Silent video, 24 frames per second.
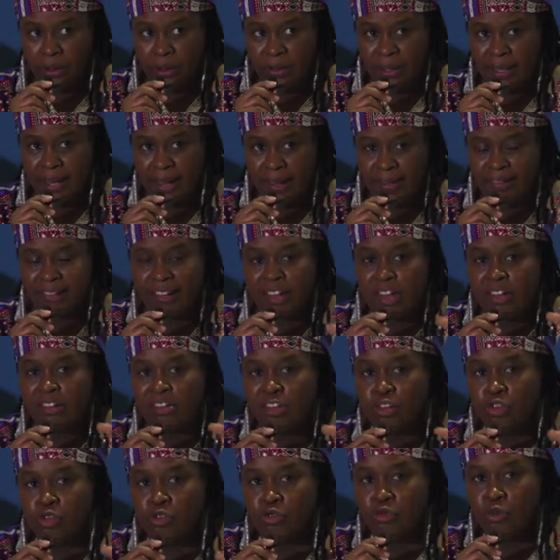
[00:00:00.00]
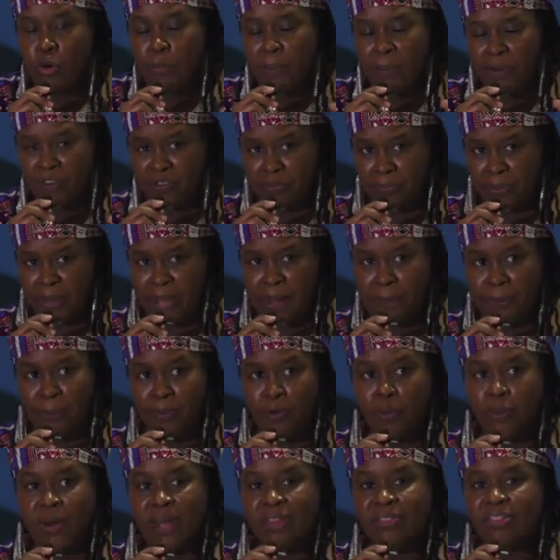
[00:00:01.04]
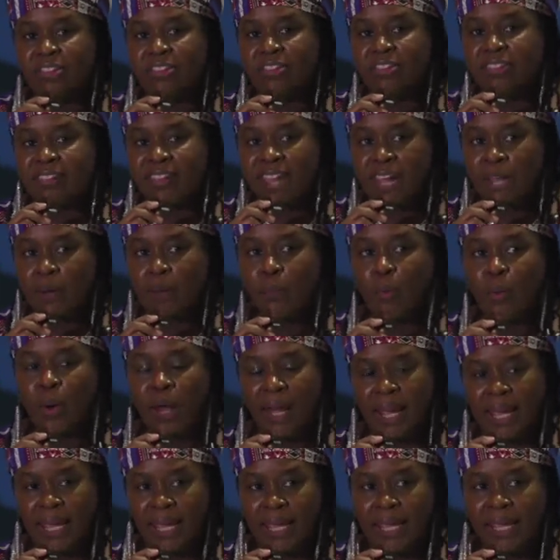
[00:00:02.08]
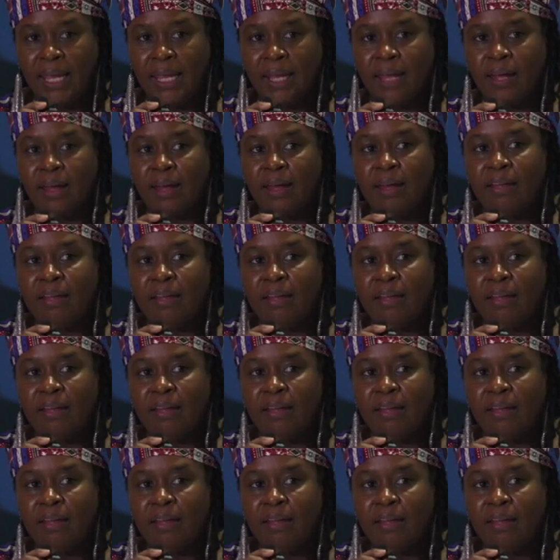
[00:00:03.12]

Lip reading: Yes, as a group of people, in the same way